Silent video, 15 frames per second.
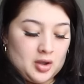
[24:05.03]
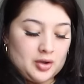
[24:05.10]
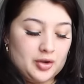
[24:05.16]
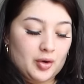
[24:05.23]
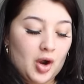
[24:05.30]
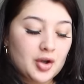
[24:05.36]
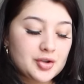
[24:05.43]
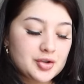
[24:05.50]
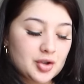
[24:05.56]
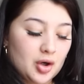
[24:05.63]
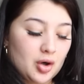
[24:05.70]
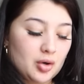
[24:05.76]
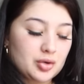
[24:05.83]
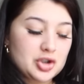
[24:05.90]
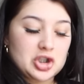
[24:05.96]
they're all
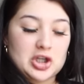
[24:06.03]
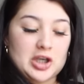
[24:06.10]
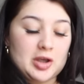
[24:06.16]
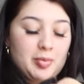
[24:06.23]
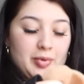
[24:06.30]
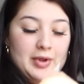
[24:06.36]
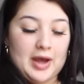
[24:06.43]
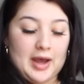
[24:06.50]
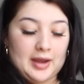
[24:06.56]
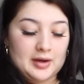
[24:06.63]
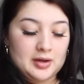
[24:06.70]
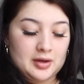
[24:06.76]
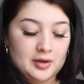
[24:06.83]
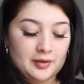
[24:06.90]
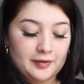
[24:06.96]
so cheap that
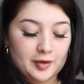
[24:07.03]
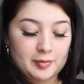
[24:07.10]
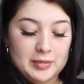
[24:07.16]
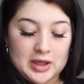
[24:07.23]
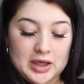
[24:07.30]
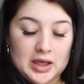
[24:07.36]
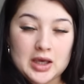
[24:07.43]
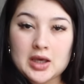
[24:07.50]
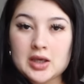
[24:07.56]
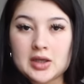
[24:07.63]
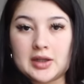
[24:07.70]
for me,